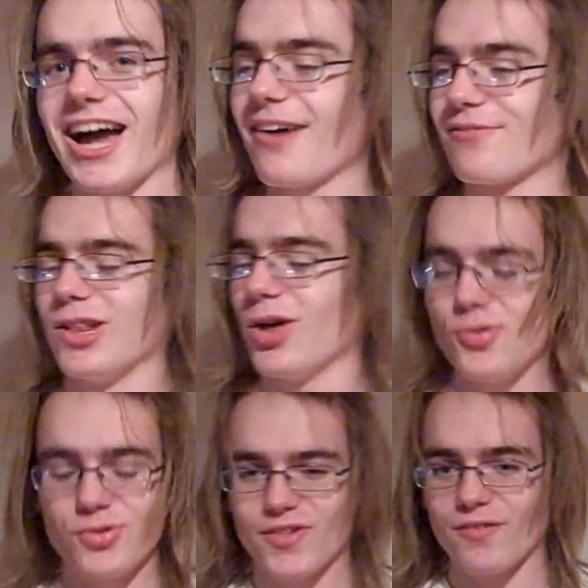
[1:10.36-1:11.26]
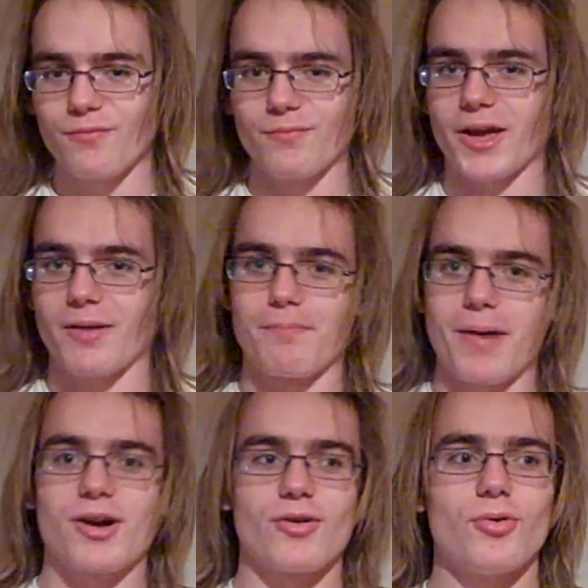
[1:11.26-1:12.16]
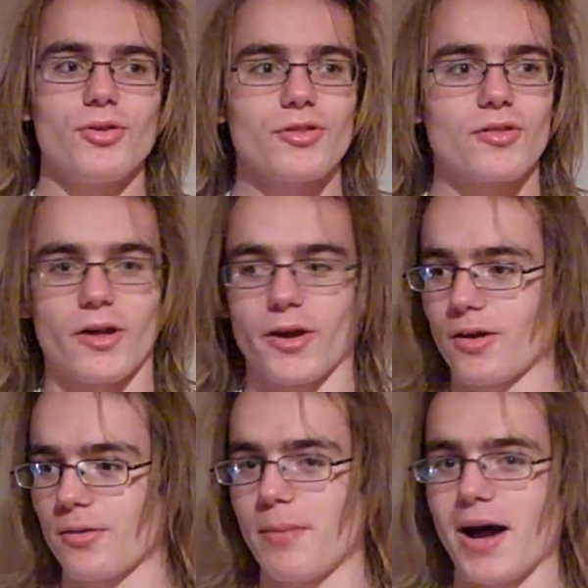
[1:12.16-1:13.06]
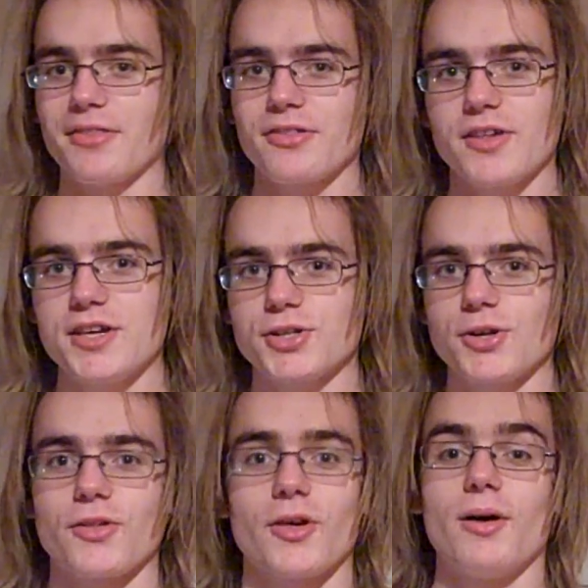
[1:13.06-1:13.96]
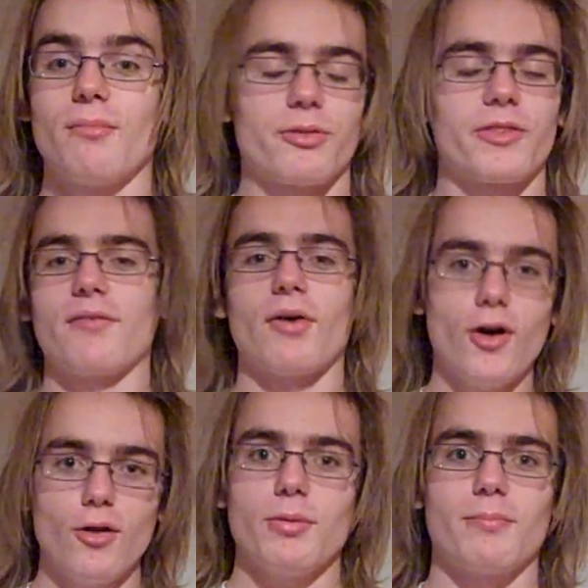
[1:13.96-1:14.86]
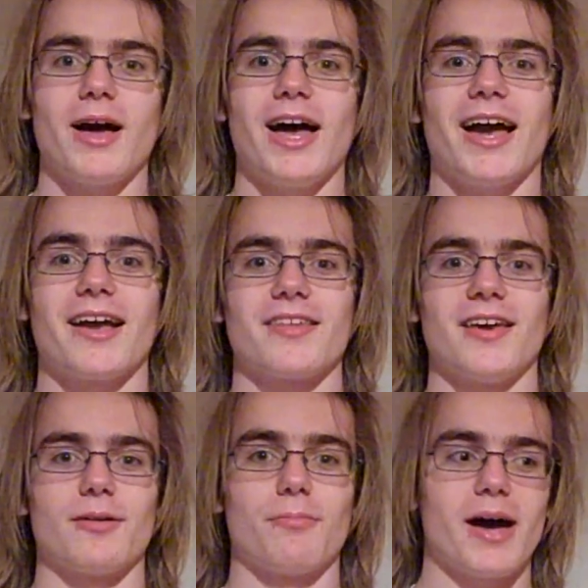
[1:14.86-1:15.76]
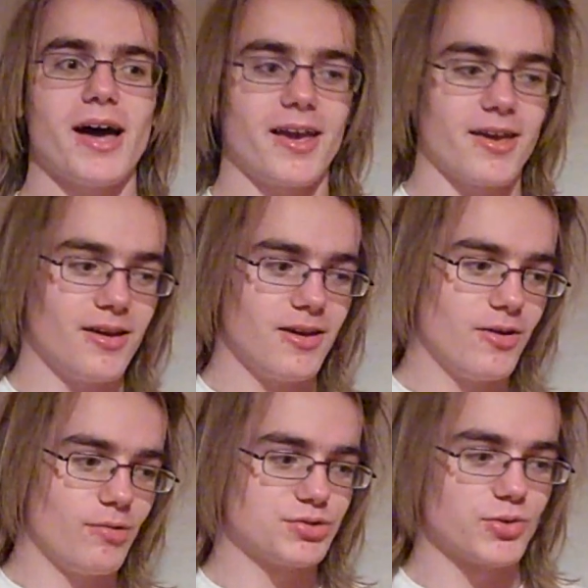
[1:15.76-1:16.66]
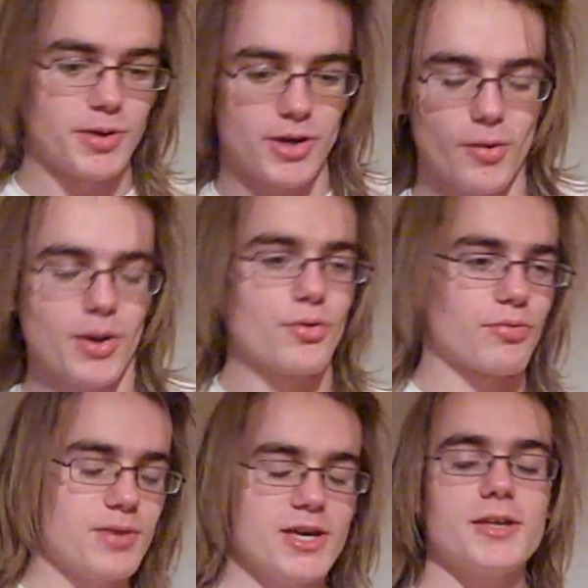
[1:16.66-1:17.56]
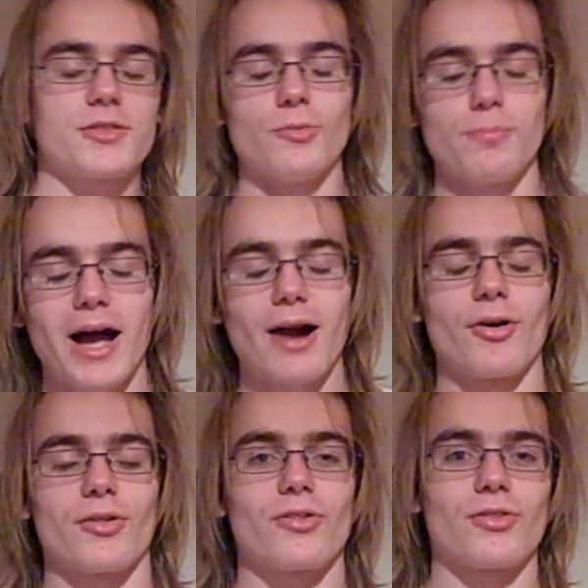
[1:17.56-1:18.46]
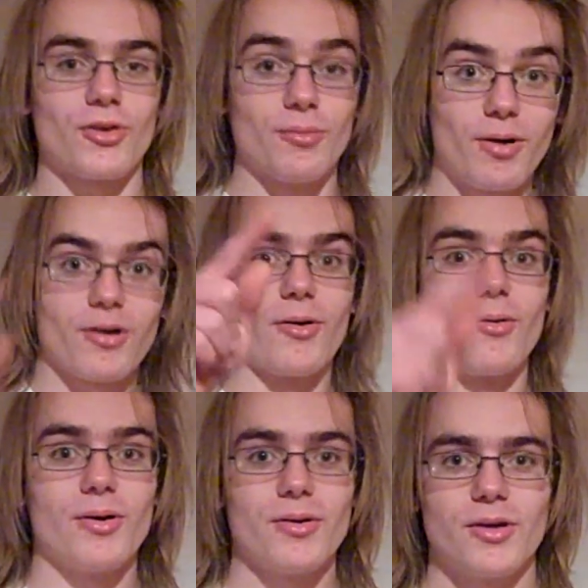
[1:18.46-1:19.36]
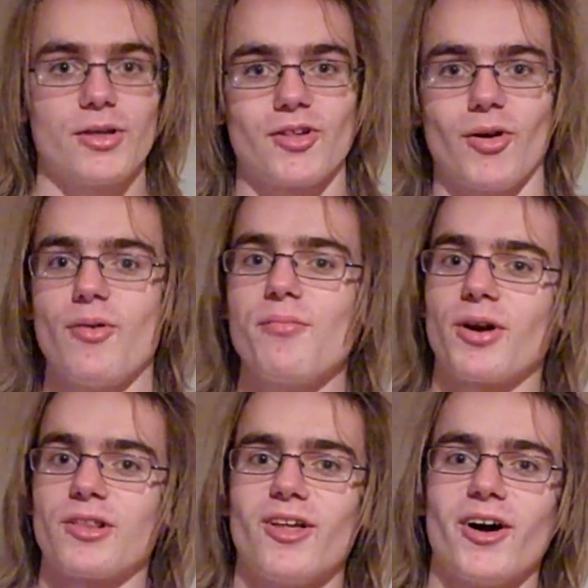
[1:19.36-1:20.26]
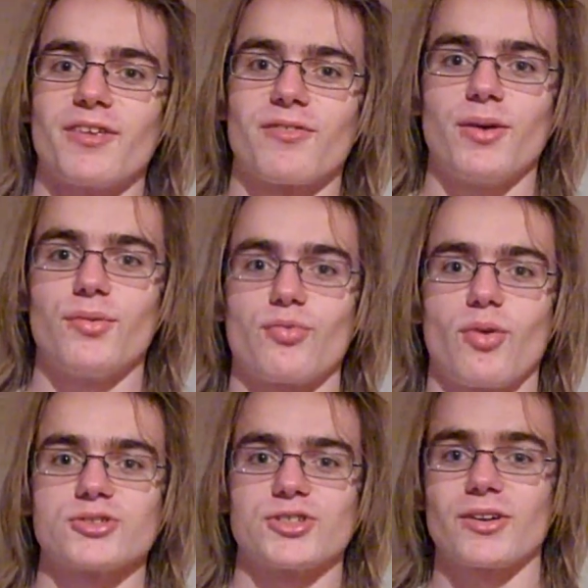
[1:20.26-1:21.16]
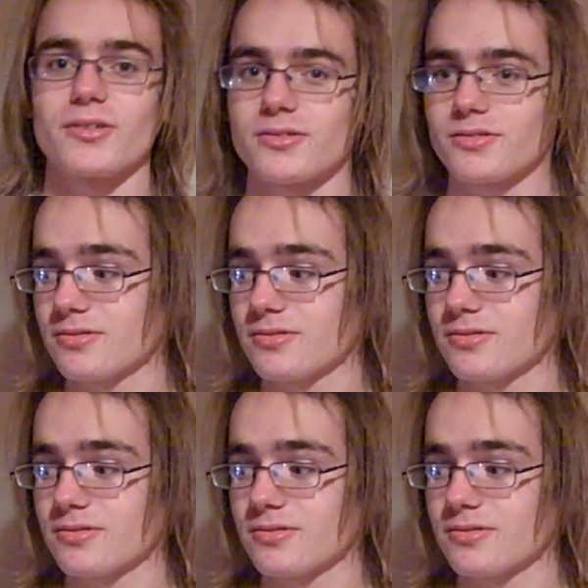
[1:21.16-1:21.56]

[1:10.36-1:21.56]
I have loads of like better ones, like bands t-shirts, but they've all been packed in a bag, which will be going with me to Paris tomorrow. So I won't be online if anyone's watching.